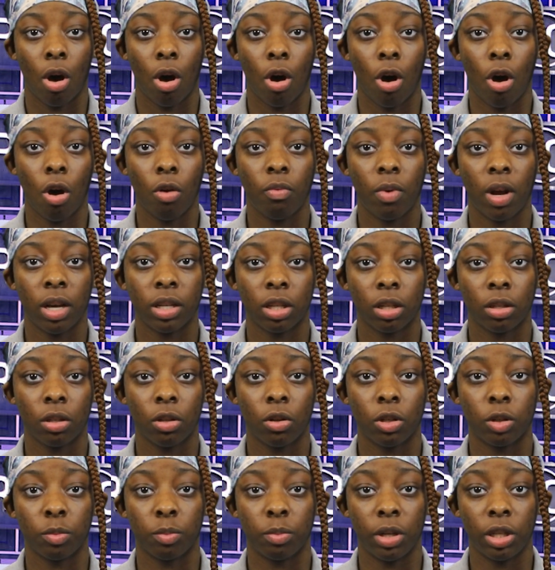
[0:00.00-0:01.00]
All
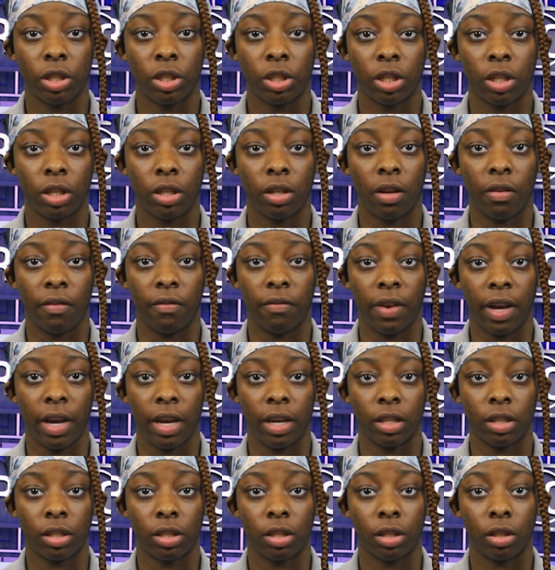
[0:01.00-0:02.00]
wrestlers mentioned
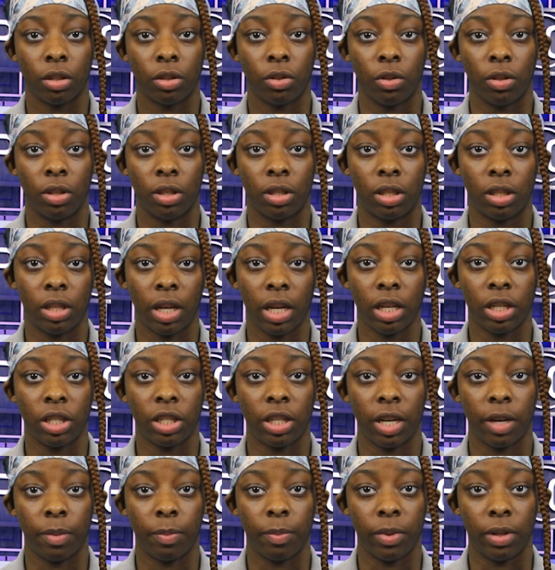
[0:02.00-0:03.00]
advance to the state
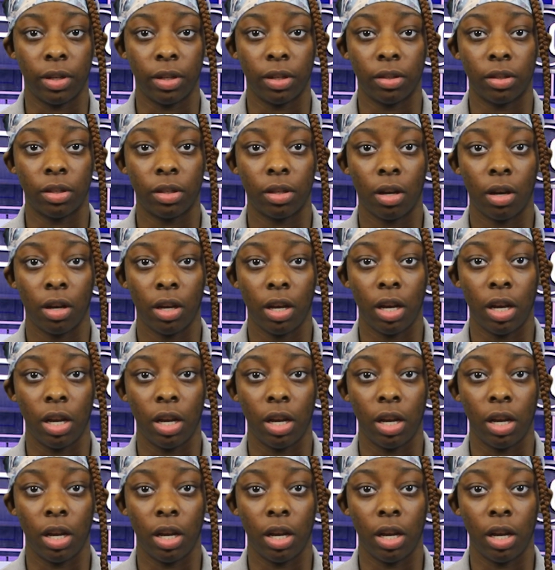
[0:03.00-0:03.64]
champions